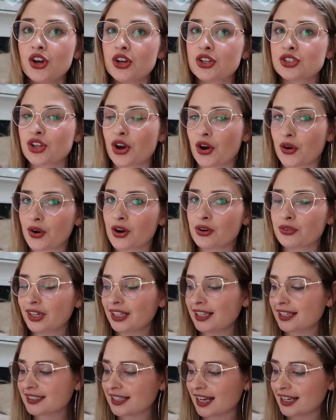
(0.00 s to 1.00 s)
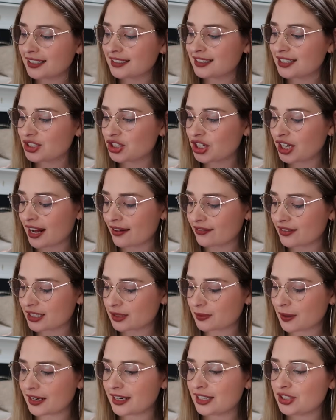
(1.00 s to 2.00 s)
So really excited to check out
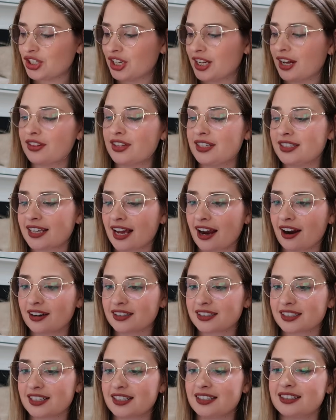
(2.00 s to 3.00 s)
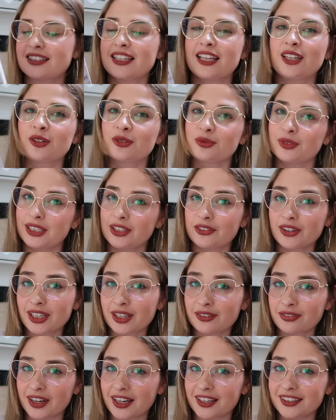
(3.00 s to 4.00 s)
this one and check out these characters. They look
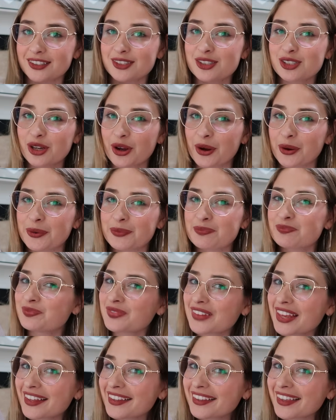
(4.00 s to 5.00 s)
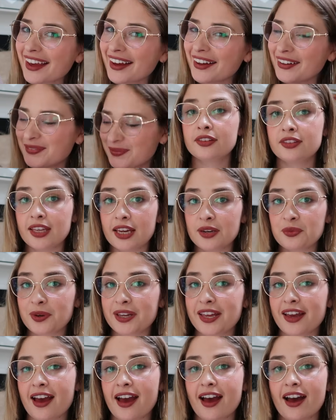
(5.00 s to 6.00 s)
really fun. So yeah. Then
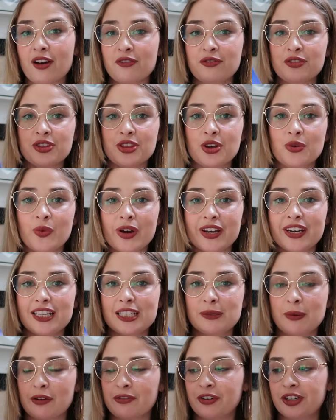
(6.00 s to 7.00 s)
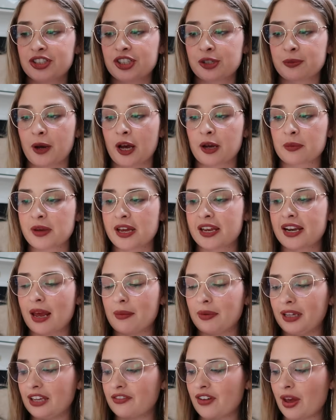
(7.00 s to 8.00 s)
we have The Winners by Frederick Buckman. I
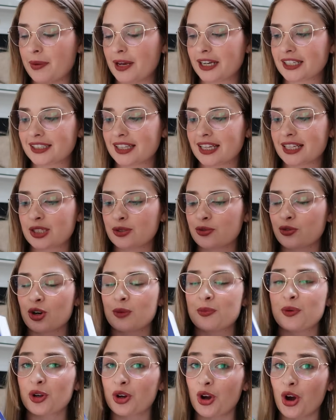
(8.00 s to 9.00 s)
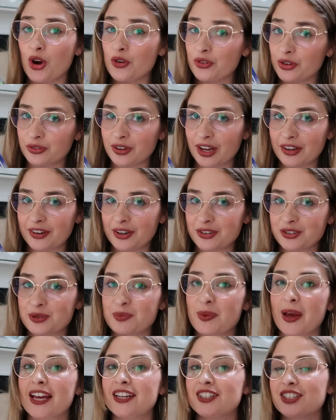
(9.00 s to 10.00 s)
believe I picked this for a book over 500
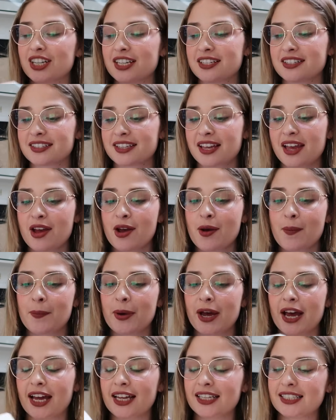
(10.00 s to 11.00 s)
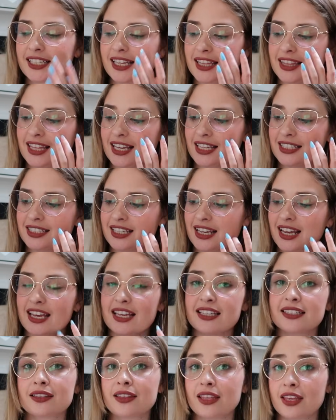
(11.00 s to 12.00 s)
pages, but this
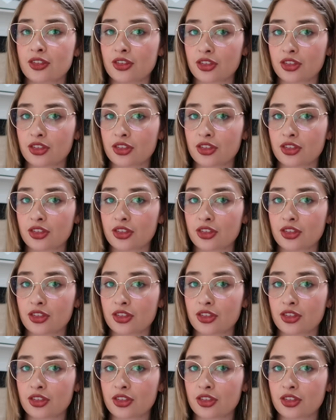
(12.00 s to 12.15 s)
is the